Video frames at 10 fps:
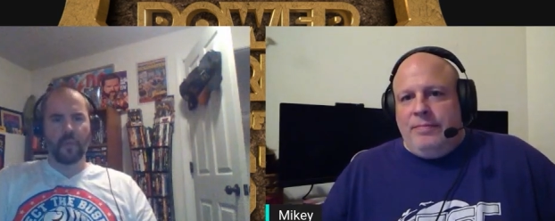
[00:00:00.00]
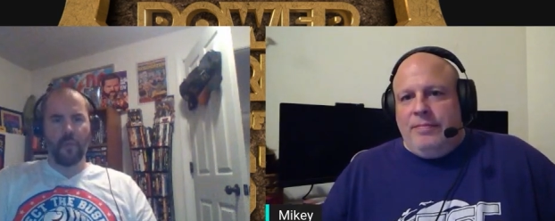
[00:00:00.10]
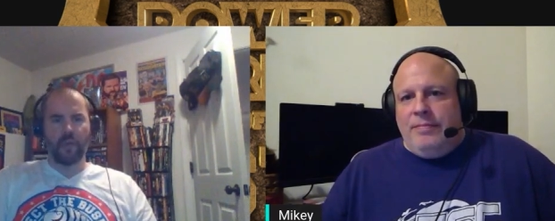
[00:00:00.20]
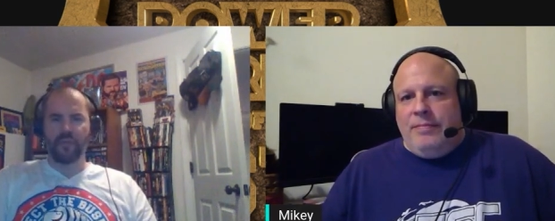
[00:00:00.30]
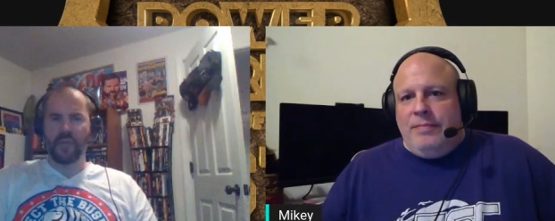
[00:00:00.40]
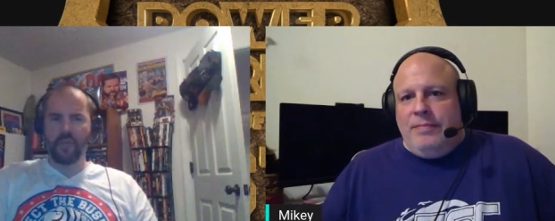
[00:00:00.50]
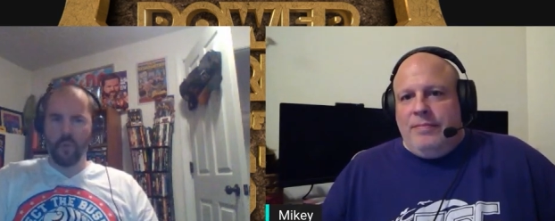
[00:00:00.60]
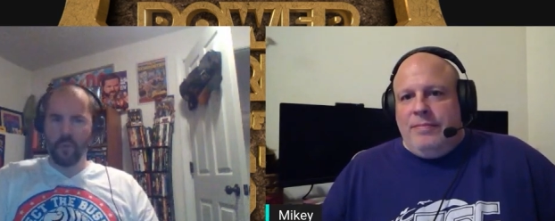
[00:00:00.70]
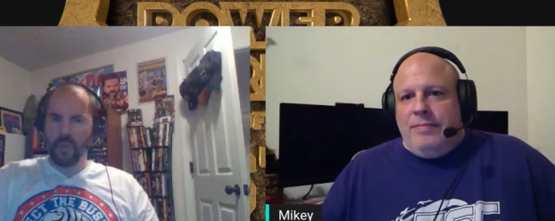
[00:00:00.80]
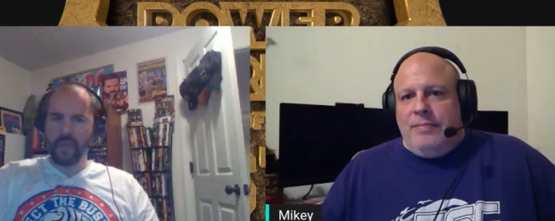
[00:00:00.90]
Speaker 1: Wow. Is that
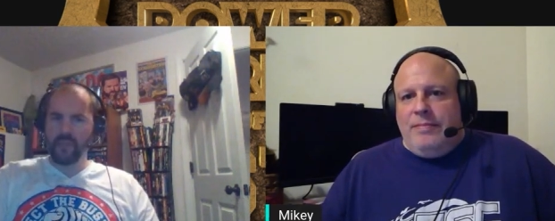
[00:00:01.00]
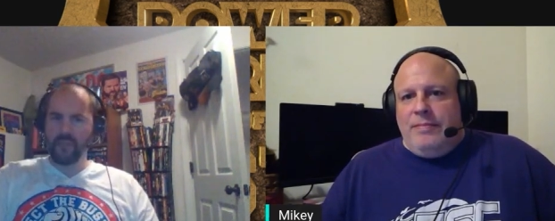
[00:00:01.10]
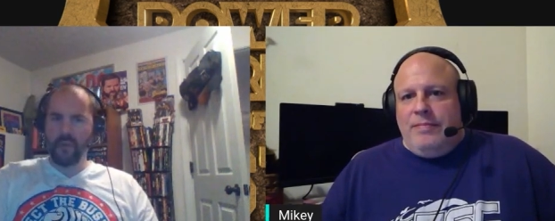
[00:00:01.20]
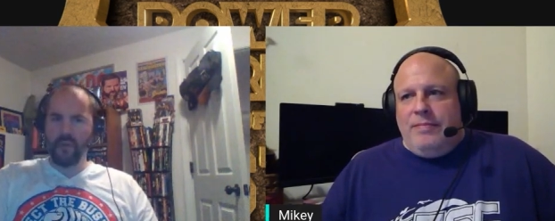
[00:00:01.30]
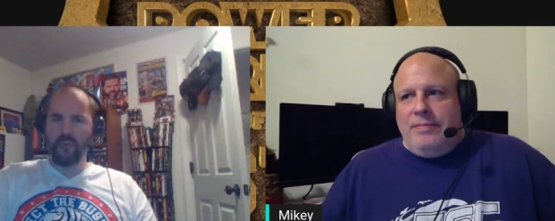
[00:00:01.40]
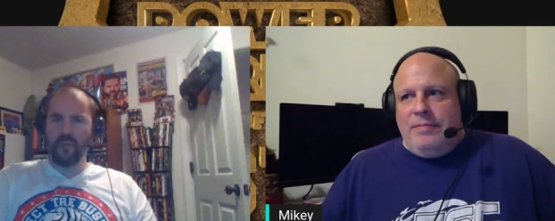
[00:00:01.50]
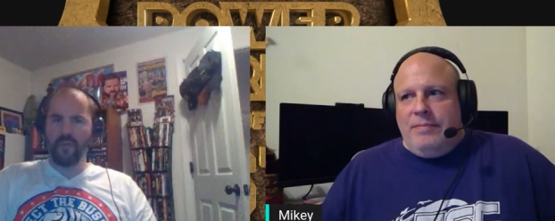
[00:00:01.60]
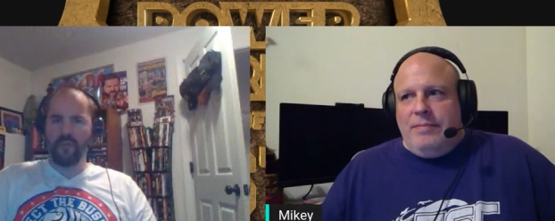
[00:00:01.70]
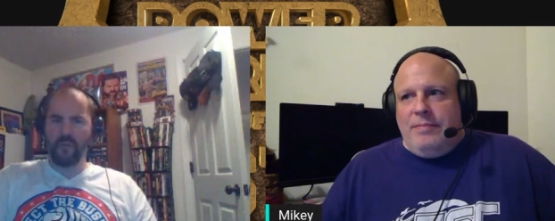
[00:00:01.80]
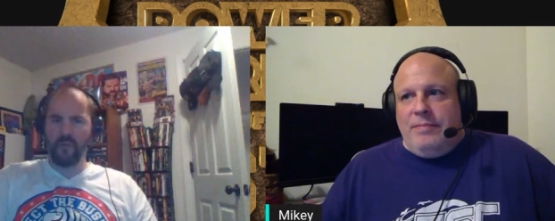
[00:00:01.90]
normal? I don't know if
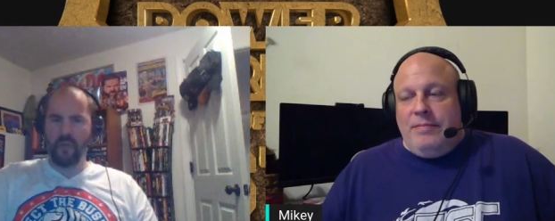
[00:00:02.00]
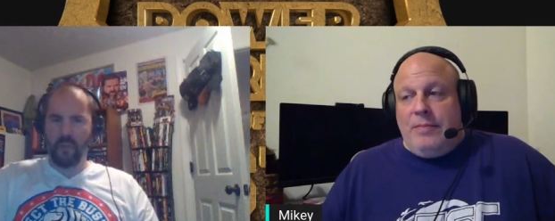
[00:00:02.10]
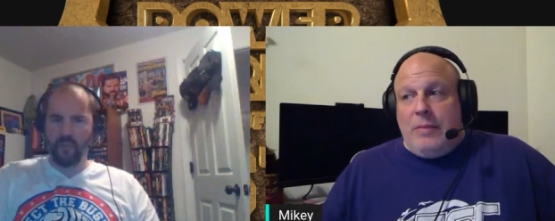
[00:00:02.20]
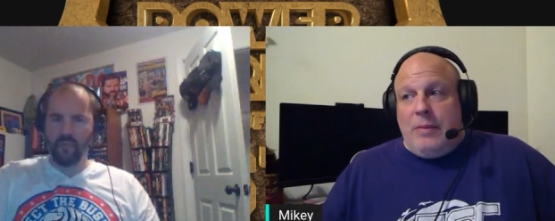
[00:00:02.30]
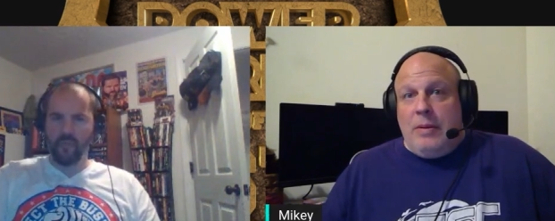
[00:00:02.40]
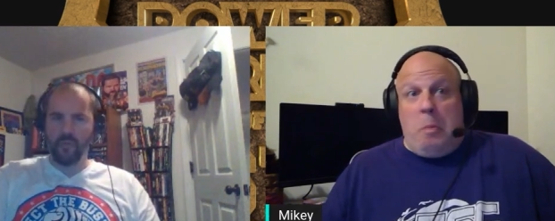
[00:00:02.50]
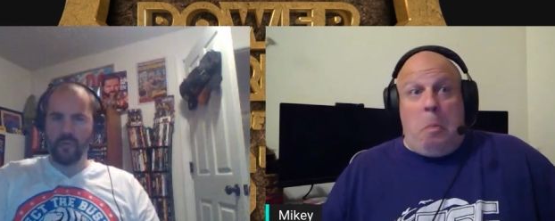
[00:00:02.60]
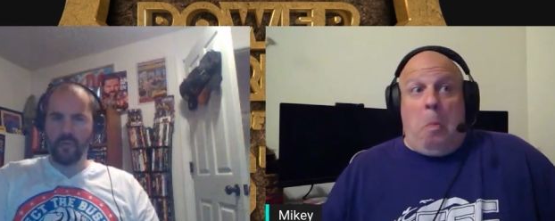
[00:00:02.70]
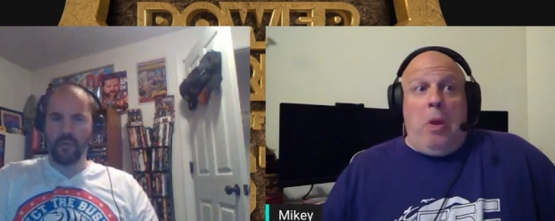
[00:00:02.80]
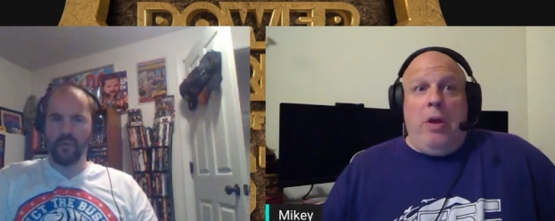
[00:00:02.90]
I've ever heard of that
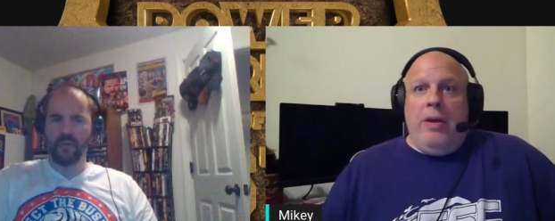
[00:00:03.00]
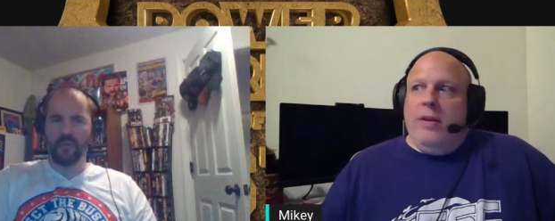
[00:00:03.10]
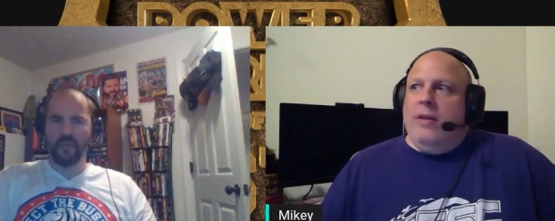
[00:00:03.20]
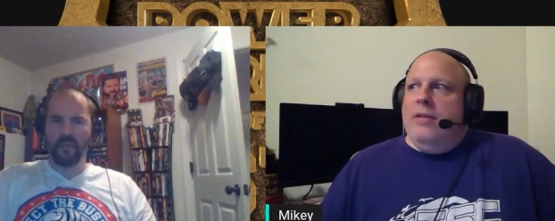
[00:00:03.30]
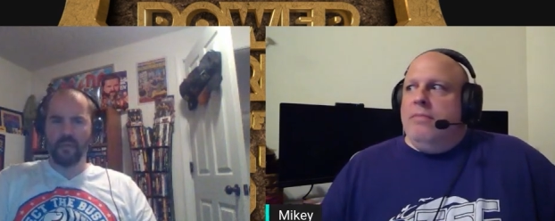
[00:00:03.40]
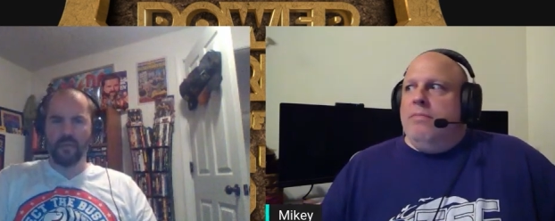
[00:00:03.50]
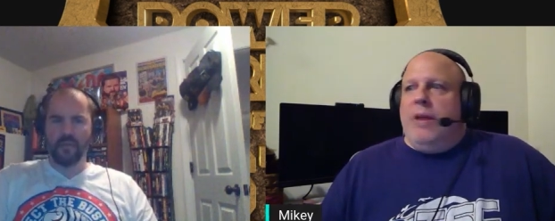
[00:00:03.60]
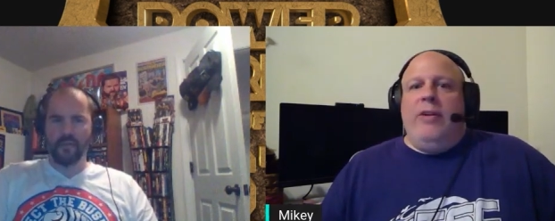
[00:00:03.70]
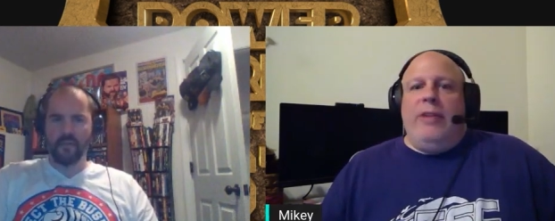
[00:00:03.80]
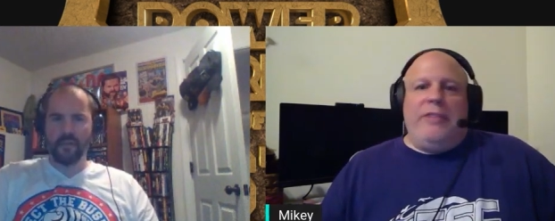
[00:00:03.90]
before.
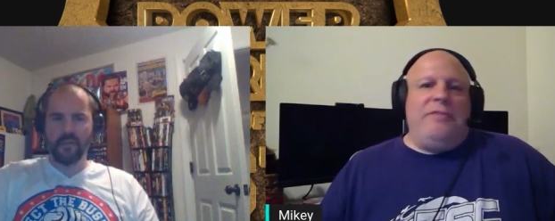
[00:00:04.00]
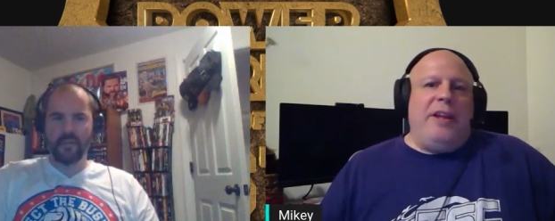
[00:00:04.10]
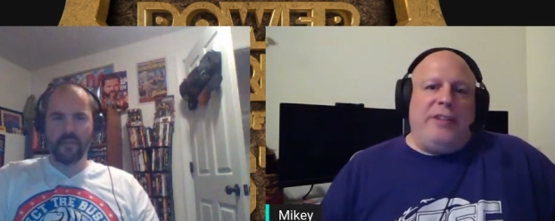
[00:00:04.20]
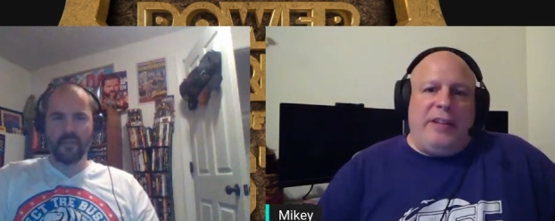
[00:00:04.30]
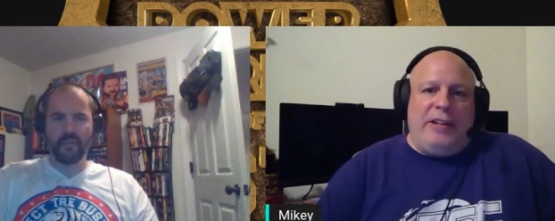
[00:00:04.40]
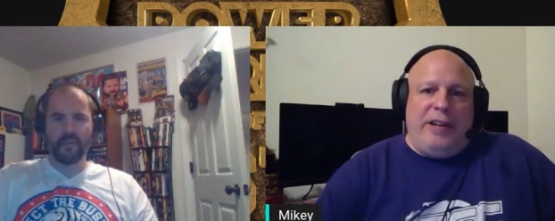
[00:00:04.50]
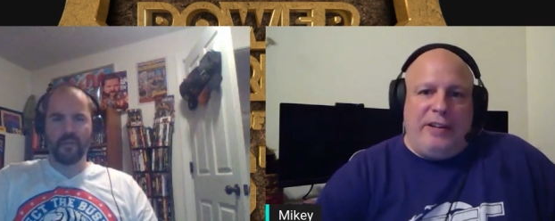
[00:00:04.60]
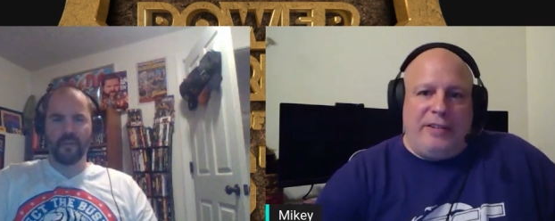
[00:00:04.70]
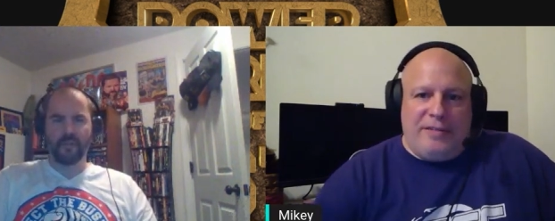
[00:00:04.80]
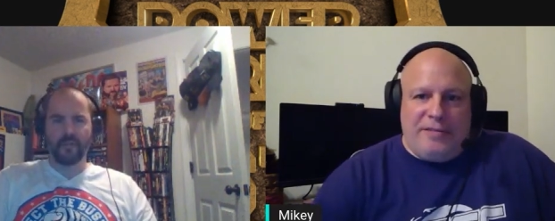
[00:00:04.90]
Speaker 2: I don't know. That, that's how they did
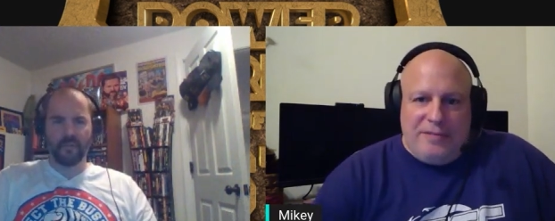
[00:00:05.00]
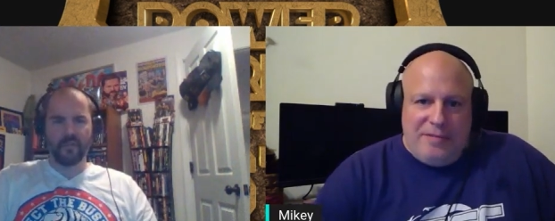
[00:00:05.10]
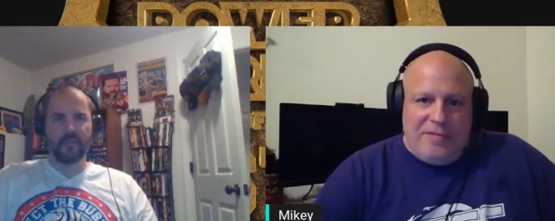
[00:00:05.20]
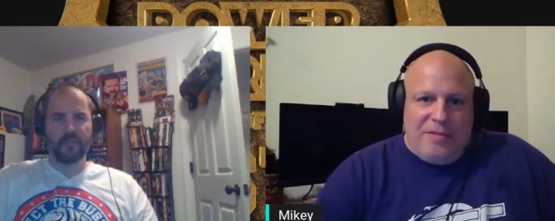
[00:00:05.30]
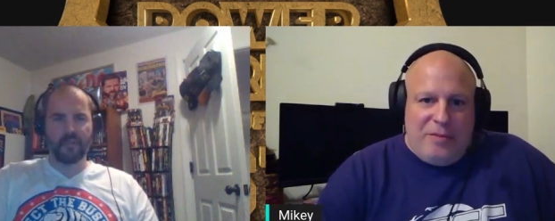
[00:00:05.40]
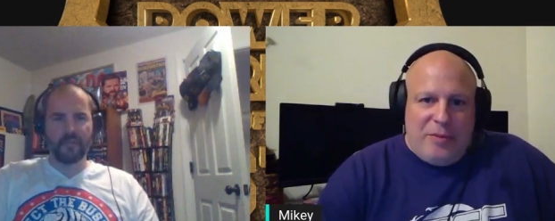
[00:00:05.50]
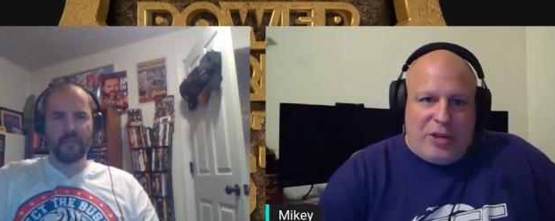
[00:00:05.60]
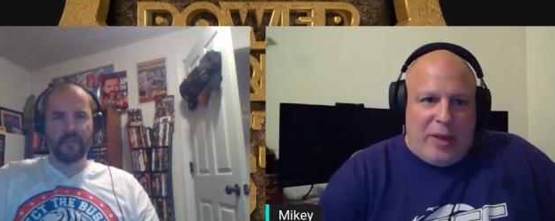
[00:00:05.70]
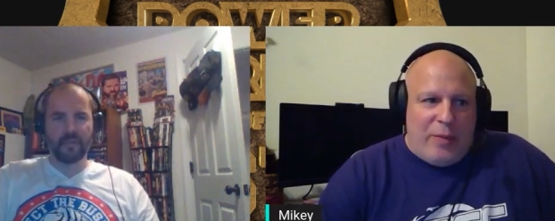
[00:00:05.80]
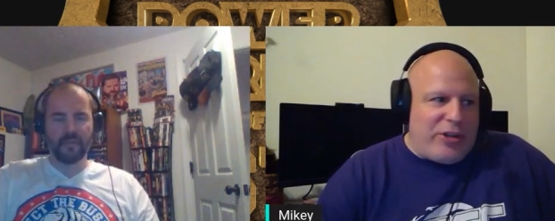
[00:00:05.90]
it,
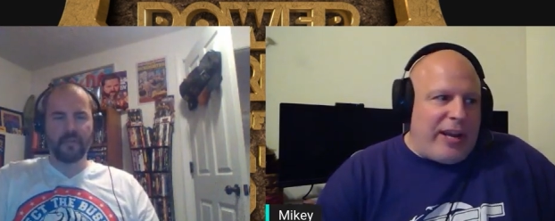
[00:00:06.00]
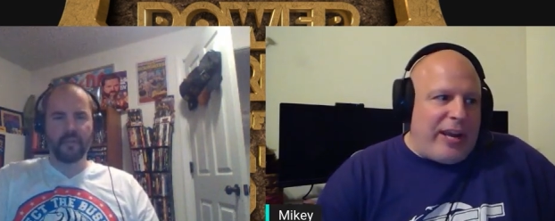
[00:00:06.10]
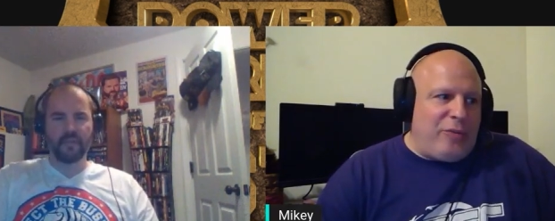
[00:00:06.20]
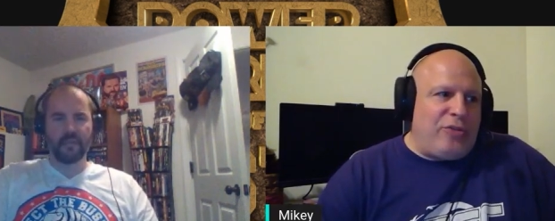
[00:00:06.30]
which I, which I guess